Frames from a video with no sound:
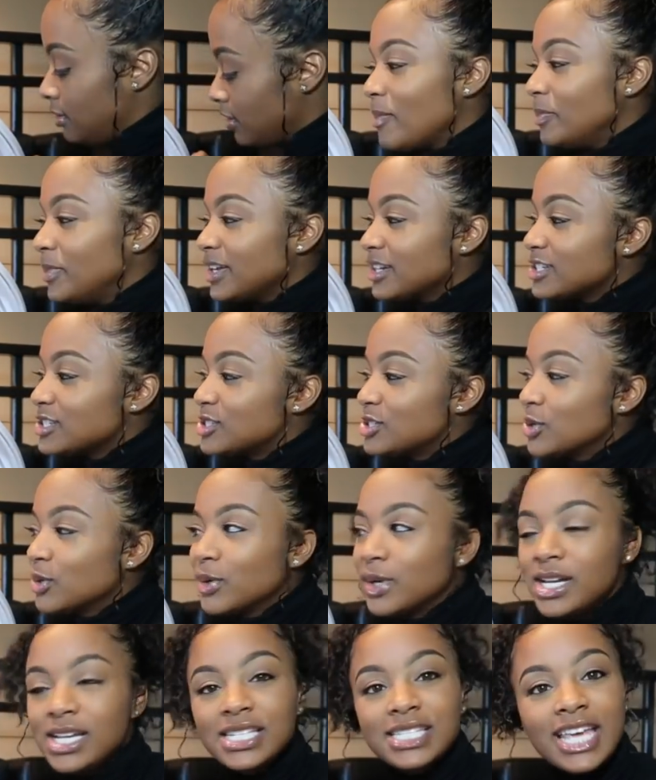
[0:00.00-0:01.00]
Um, there's
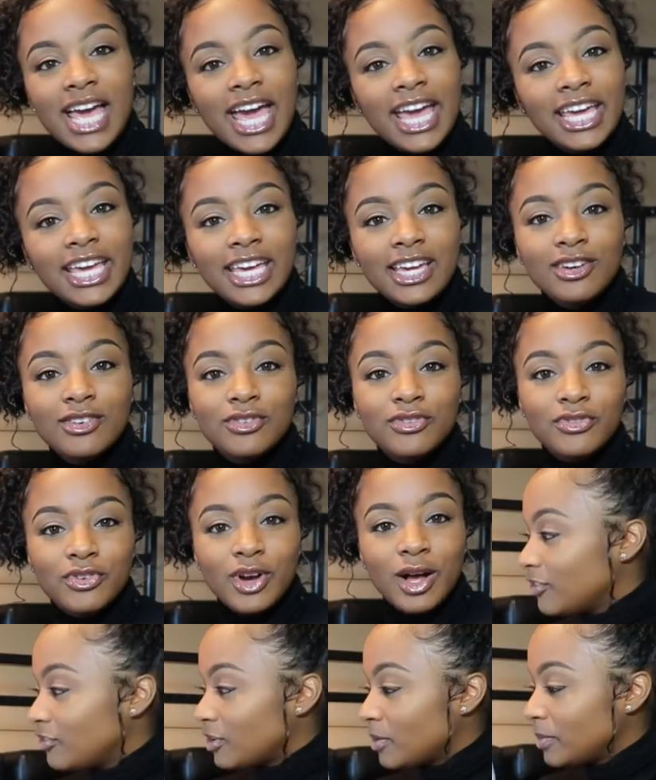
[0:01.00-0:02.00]
toys hanging
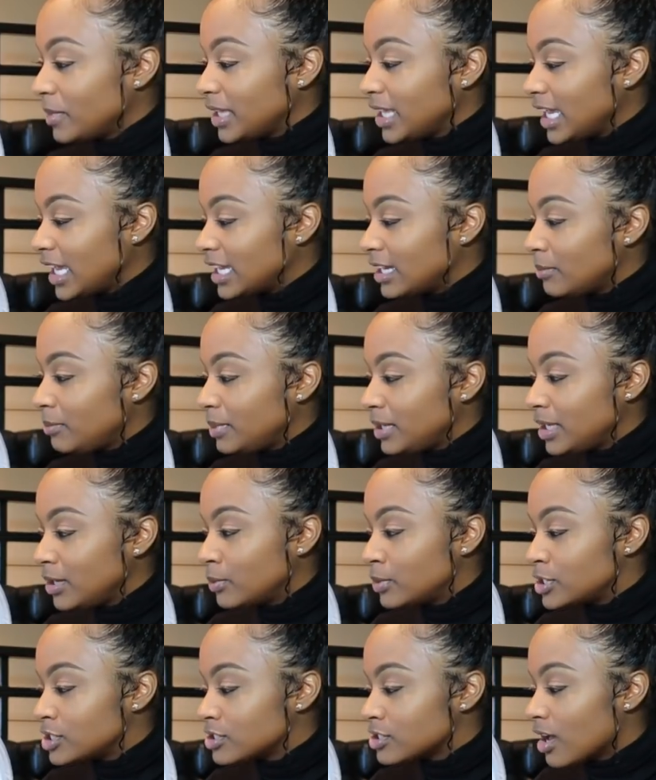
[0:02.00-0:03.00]
from, from the canopy,
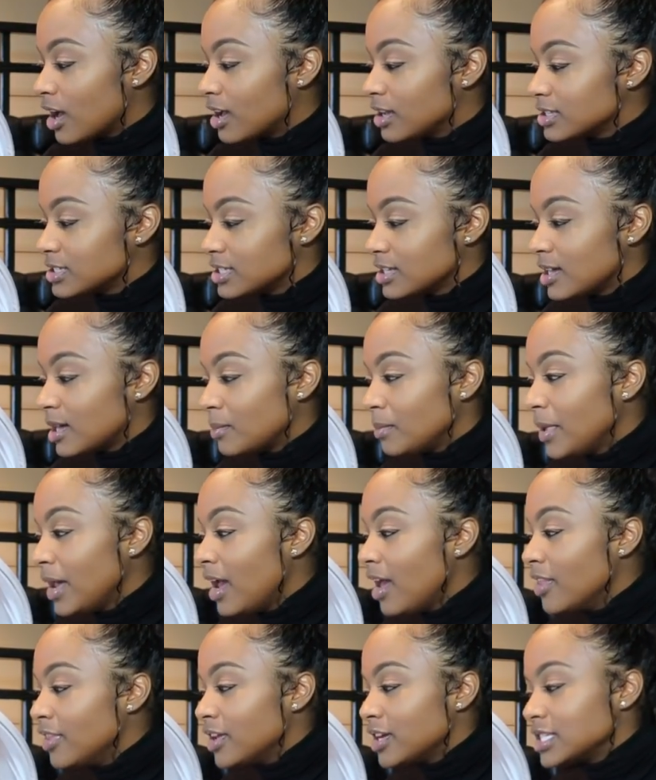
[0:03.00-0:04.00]
which is awesome.
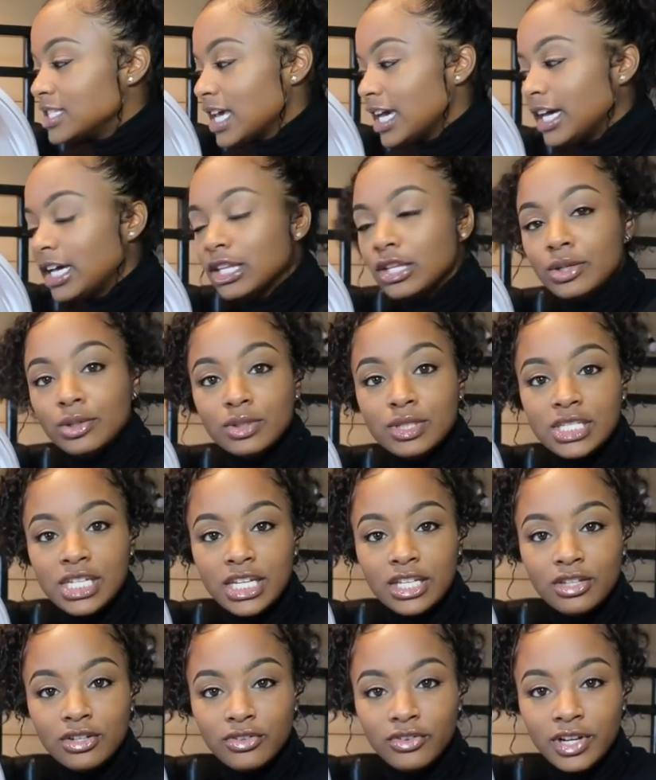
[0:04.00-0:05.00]
There's like a little
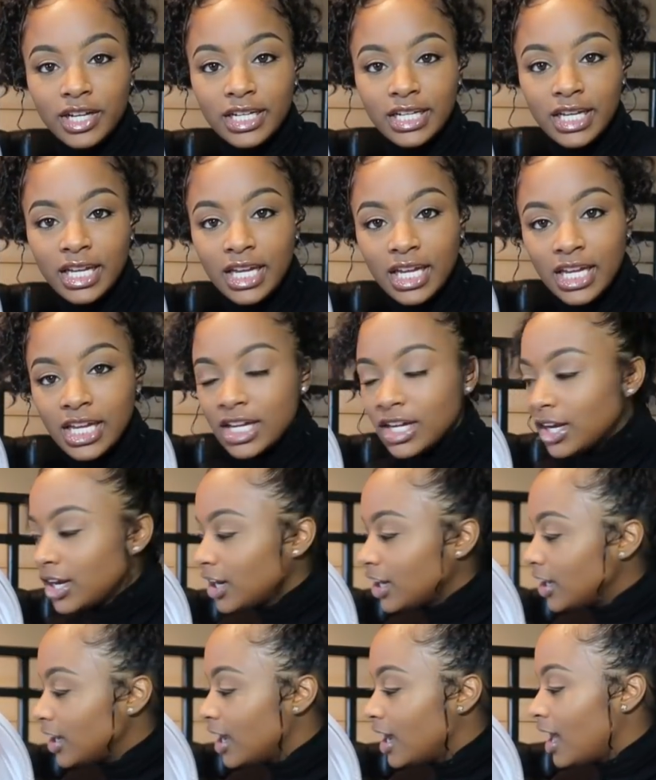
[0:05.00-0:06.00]
teether ring
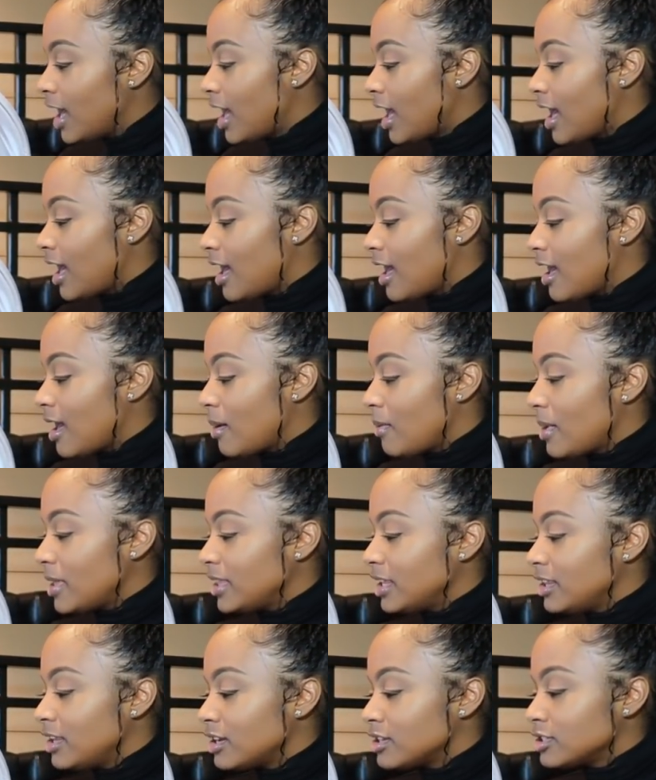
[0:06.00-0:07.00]
here, uh,
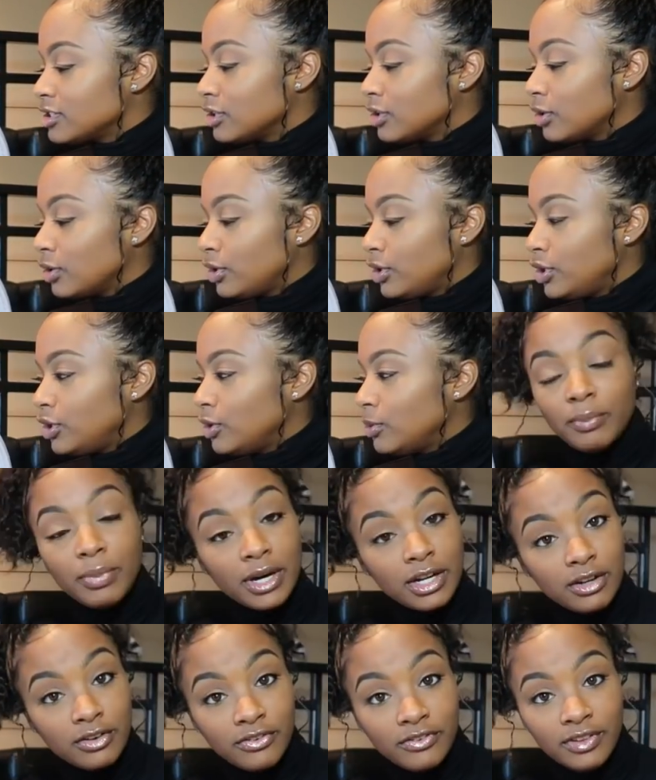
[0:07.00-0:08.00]
and then there's a little cute
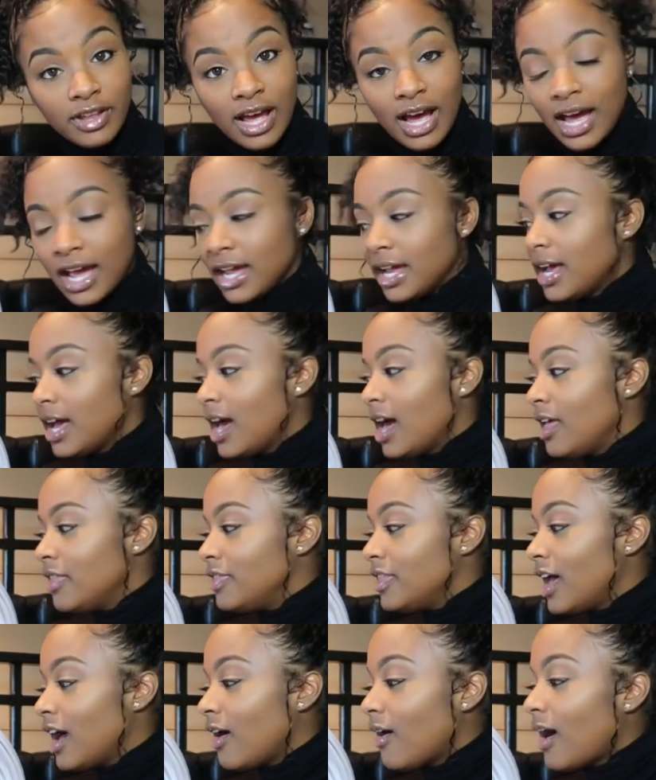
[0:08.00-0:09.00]
butterfly.
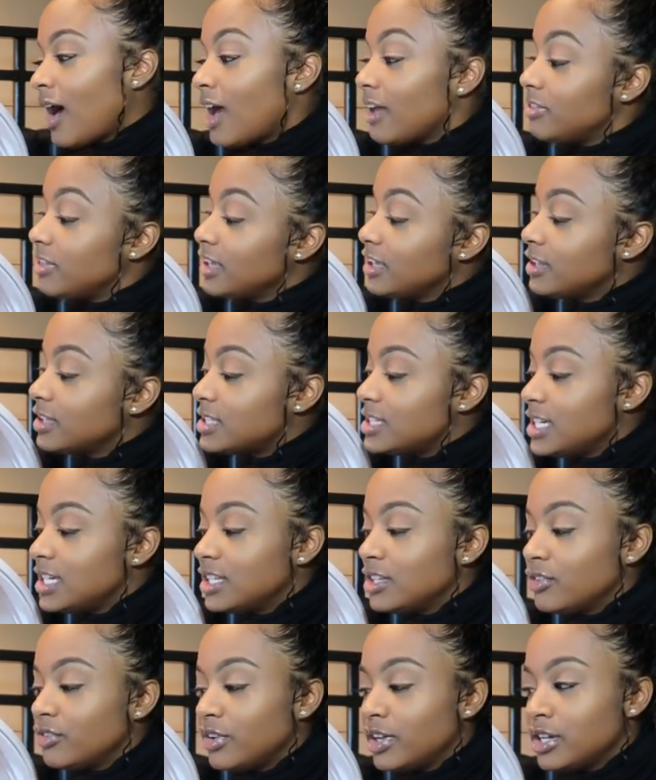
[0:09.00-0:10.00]
Now, I think the
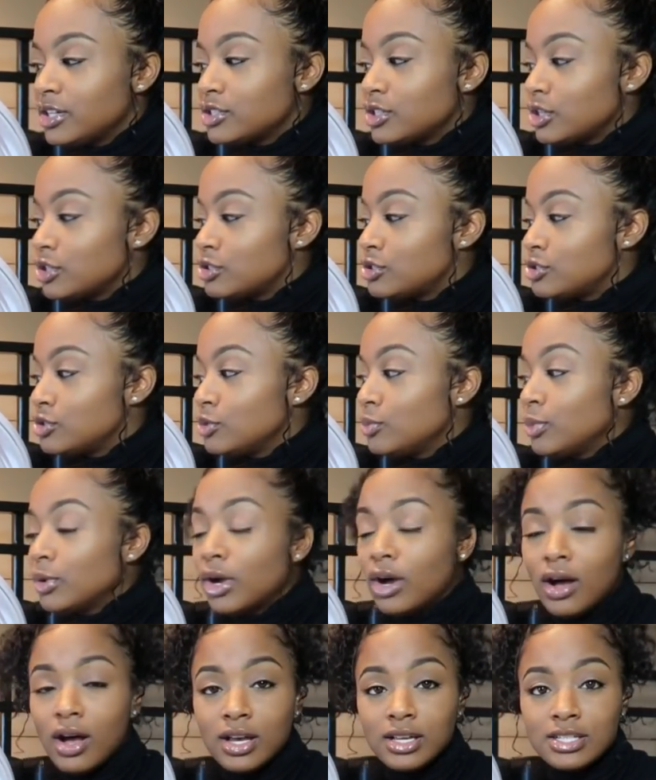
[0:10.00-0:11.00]
teething rings are
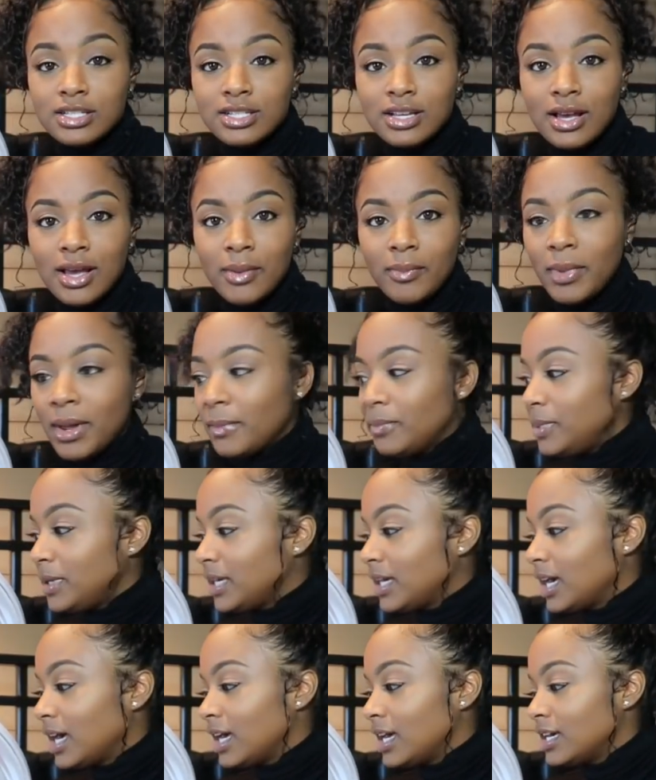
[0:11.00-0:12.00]
super awesome
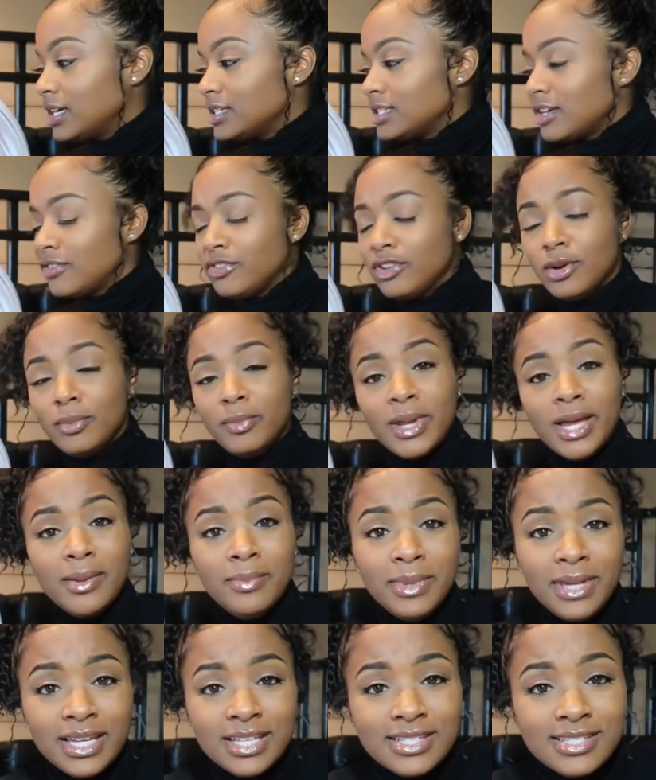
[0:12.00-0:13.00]
because if your
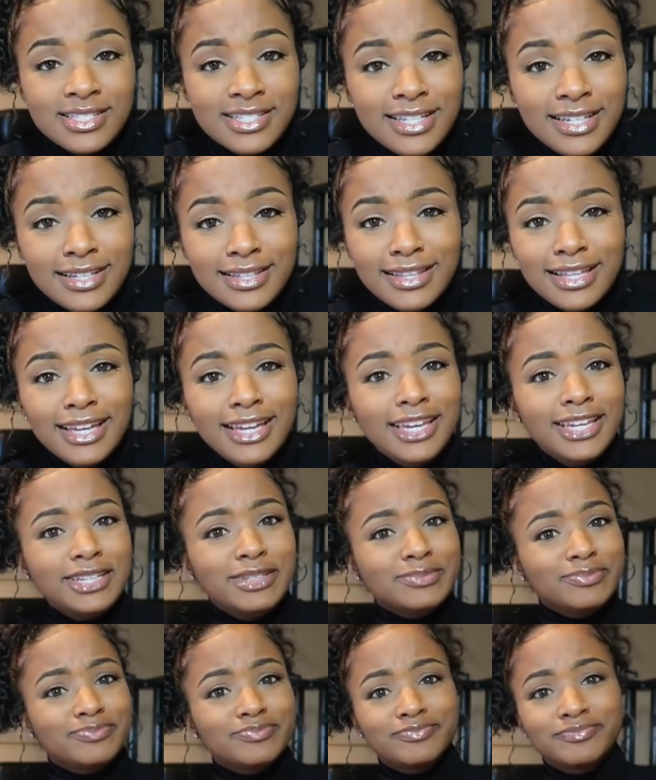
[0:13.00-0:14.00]
baby is
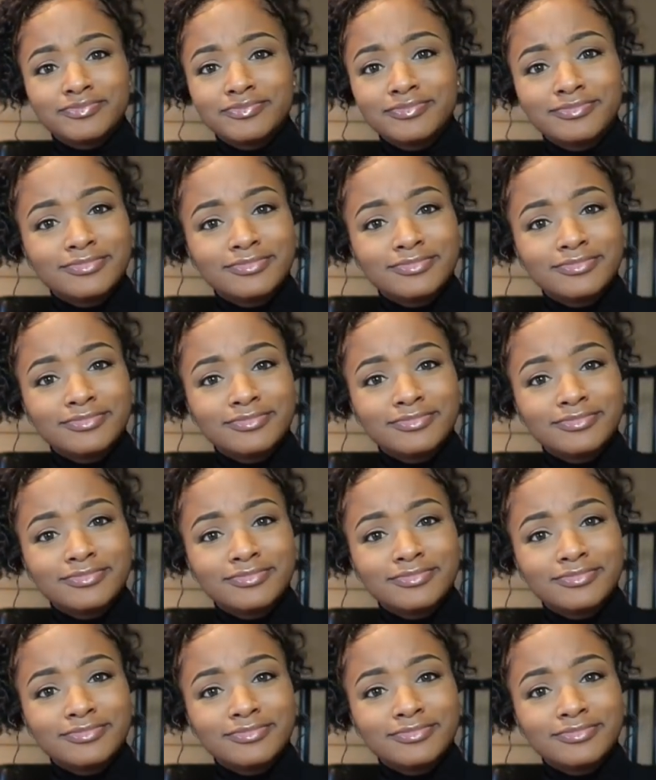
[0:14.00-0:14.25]
teething,